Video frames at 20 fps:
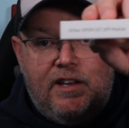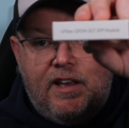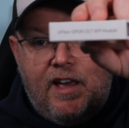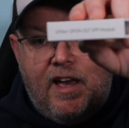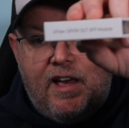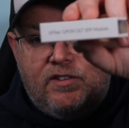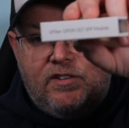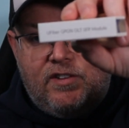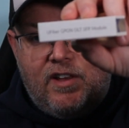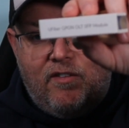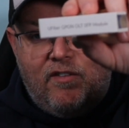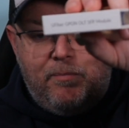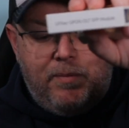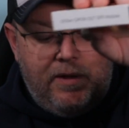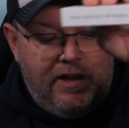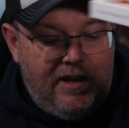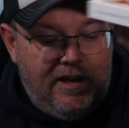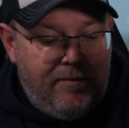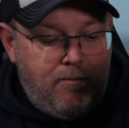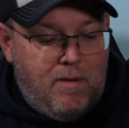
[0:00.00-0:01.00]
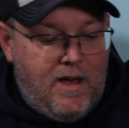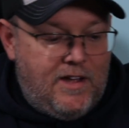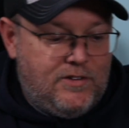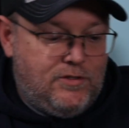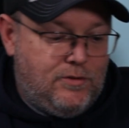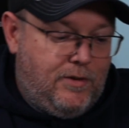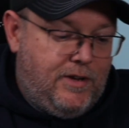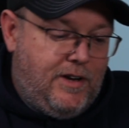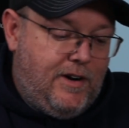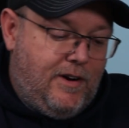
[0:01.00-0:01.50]
SFP
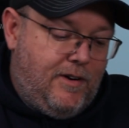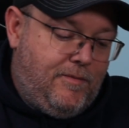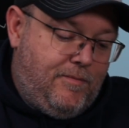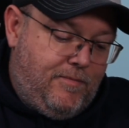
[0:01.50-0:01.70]
module here.